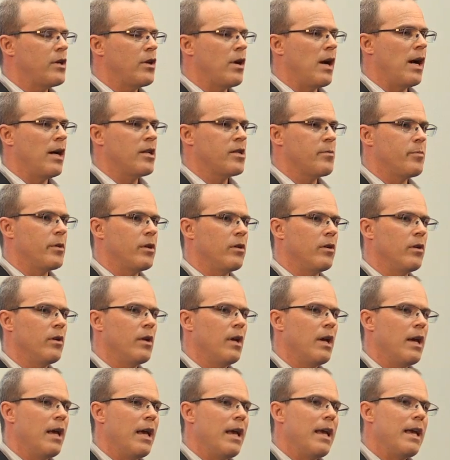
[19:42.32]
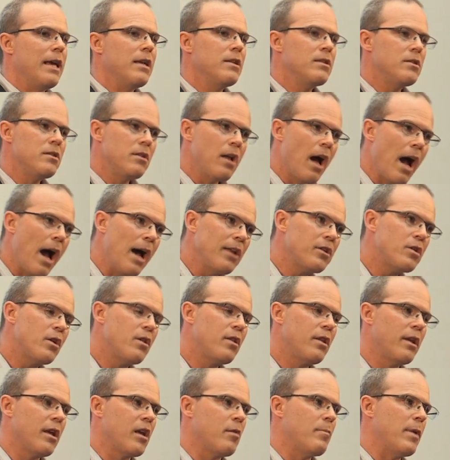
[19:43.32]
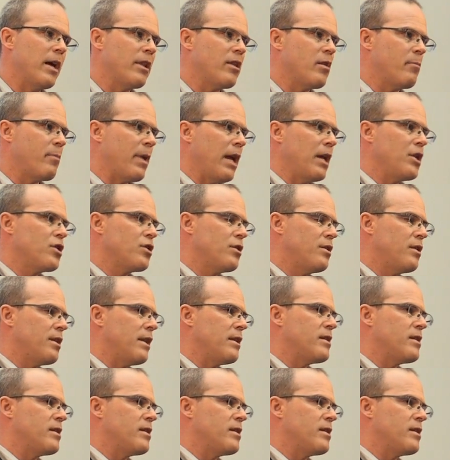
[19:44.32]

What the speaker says: in your hospital, is not to think about the patient